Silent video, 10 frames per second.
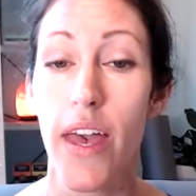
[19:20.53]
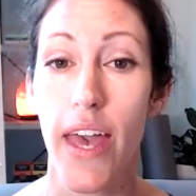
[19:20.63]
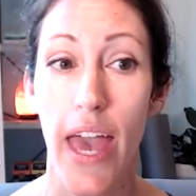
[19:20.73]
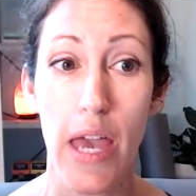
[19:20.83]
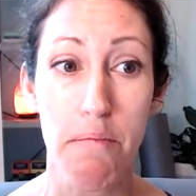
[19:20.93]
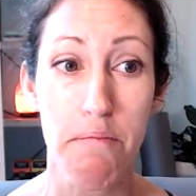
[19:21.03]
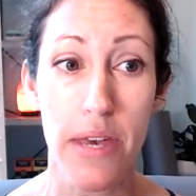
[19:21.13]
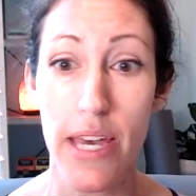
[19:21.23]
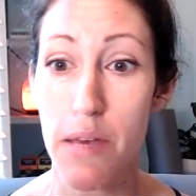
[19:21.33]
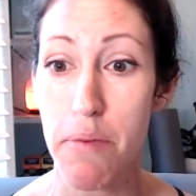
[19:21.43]
a
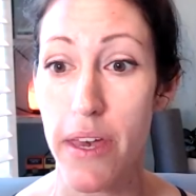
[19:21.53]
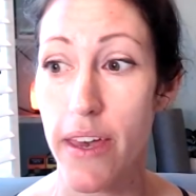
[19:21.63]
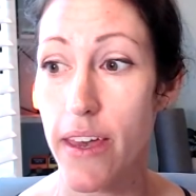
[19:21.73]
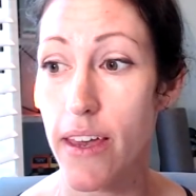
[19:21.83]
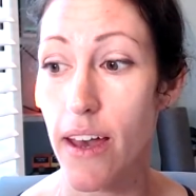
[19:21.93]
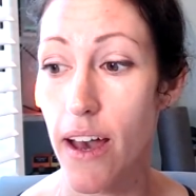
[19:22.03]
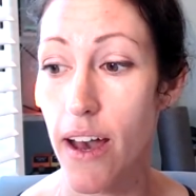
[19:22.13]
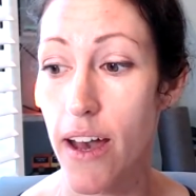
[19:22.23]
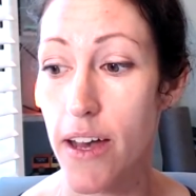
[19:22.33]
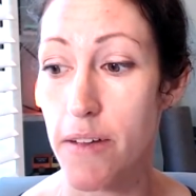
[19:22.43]
big, big
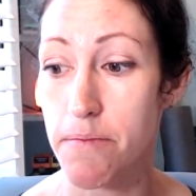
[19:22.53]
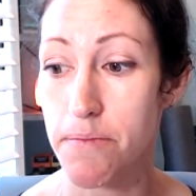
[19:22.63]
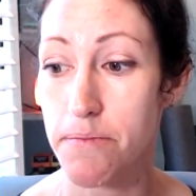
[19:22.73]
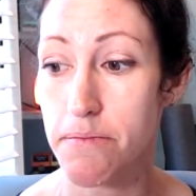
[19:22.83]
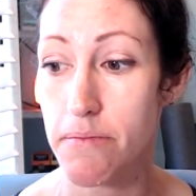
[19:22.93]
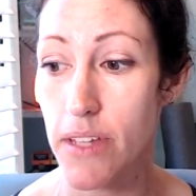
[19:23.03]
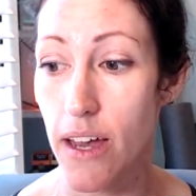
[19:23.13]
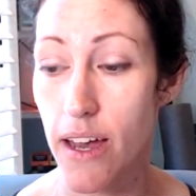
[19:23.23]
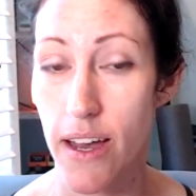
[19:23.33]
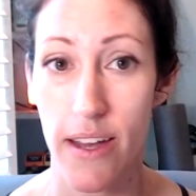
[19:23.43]
um,
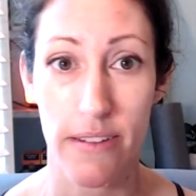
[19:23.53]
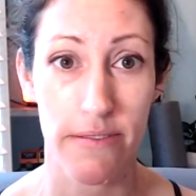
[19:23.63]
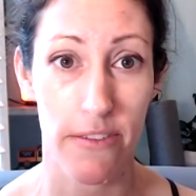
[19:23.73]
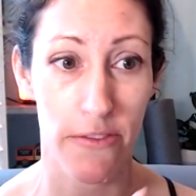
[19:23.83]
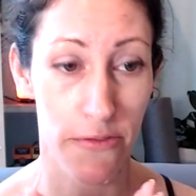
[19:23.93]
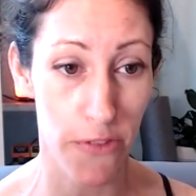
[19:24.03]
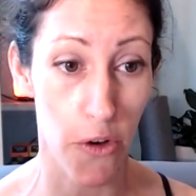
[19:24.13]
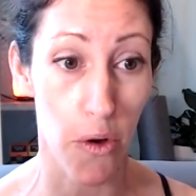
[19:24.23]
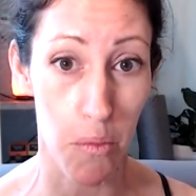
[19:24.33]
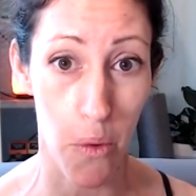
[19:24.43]
uh,
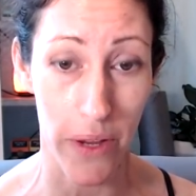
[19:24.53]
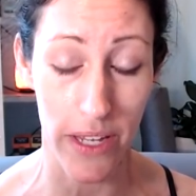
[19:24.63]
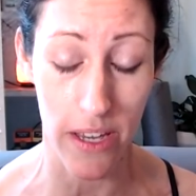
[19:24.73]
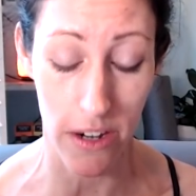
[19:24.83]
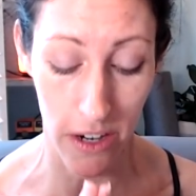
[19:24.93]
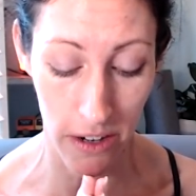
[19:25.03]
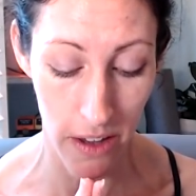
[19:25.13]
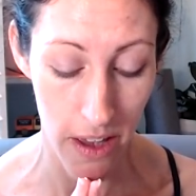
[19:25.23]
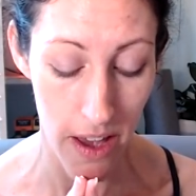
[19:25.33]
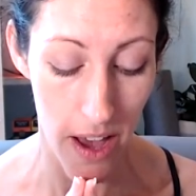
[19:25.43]
focal point here.
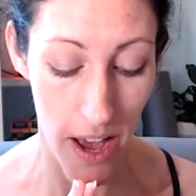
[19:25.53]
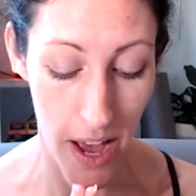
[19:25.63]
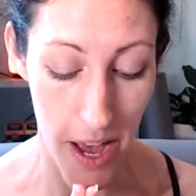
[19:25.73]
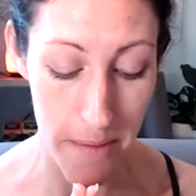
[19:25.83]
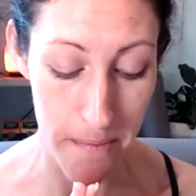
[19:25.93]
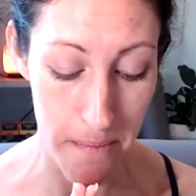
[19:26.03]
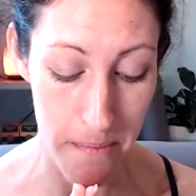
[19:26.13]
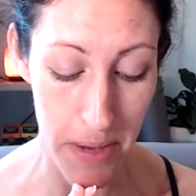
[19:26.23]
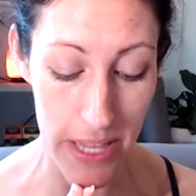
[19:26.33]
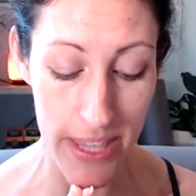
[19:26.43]
Um,
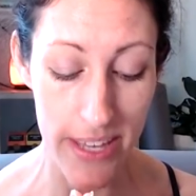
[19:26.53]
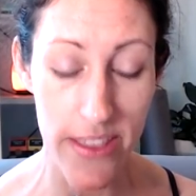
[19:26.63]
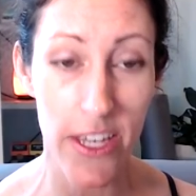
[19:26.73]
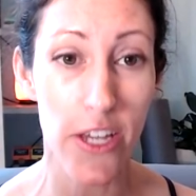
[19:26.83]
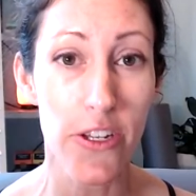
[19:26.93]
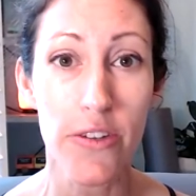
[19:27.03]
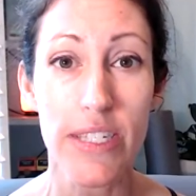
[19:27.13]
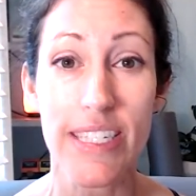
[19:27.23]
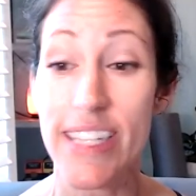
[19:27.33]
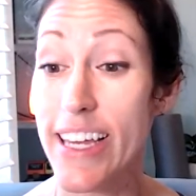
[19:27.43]
but the the good news
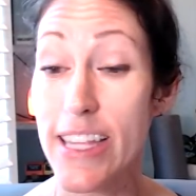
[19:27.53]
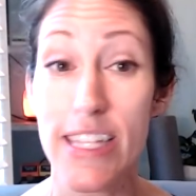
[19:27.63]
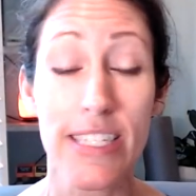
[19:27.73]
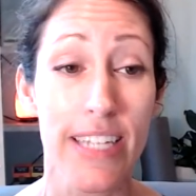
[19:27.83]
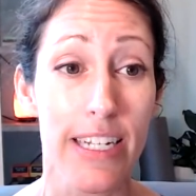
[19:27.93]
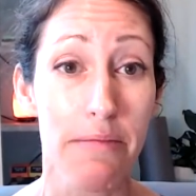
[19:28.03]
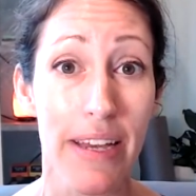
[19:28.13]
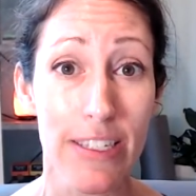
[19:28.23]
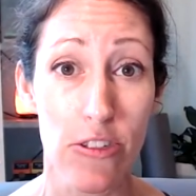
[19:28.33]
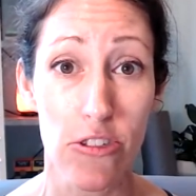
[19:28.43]
is like the state of
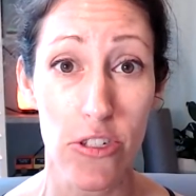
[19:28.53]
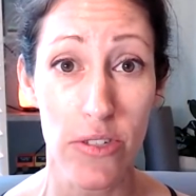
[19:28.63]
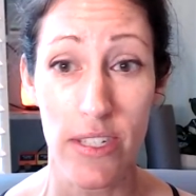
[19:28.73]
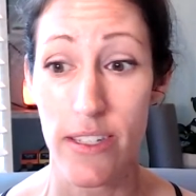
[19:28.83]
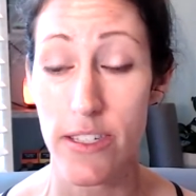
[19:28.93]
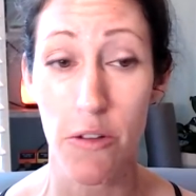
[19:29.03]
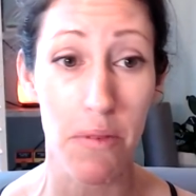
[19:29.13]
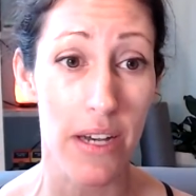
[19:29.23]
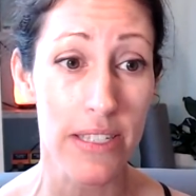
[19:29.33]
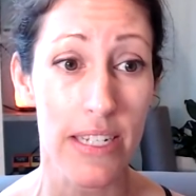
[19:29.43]
Massachusetts. So
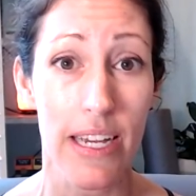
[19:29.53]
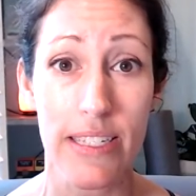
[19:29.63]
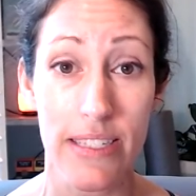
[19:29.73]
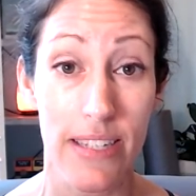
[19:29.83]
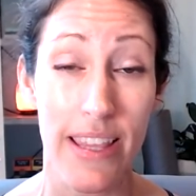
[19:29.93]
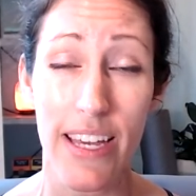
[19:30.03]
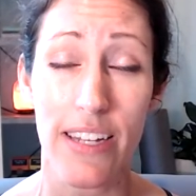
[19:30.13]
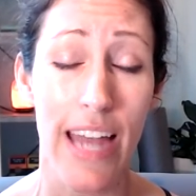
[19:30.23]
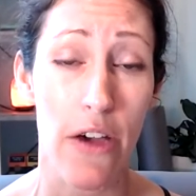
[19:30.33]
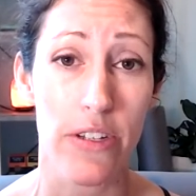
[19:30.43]
Boston has, I think
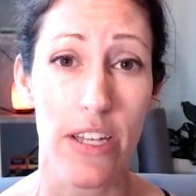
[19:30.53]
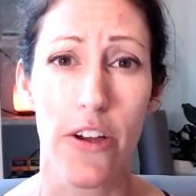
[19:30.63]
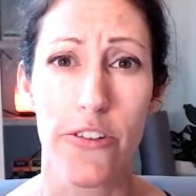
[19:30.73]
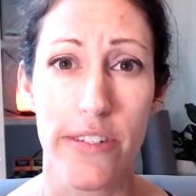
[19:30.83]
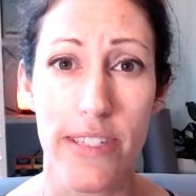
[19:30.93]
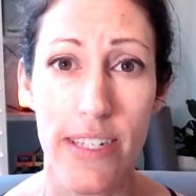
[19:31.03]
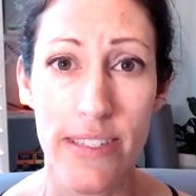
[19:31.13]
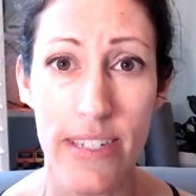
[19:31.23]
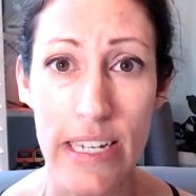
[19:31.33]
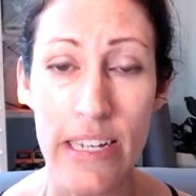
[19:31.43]
now it's
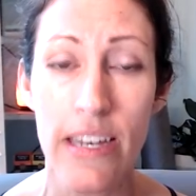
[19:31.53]
160